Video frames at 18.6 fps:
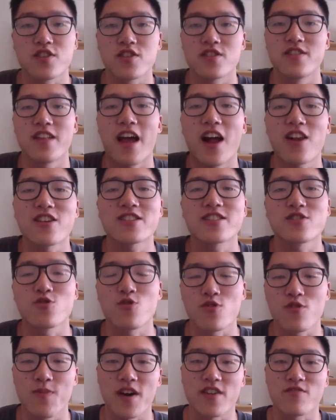now let's
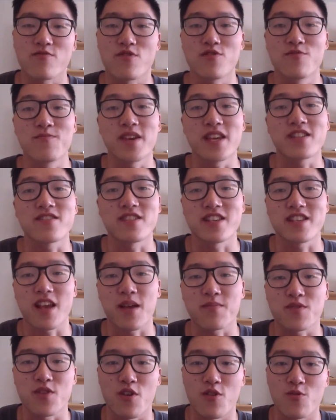talk about the real meat of this
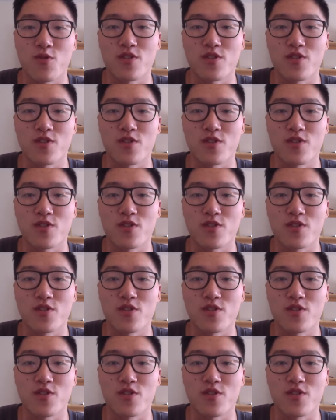episode,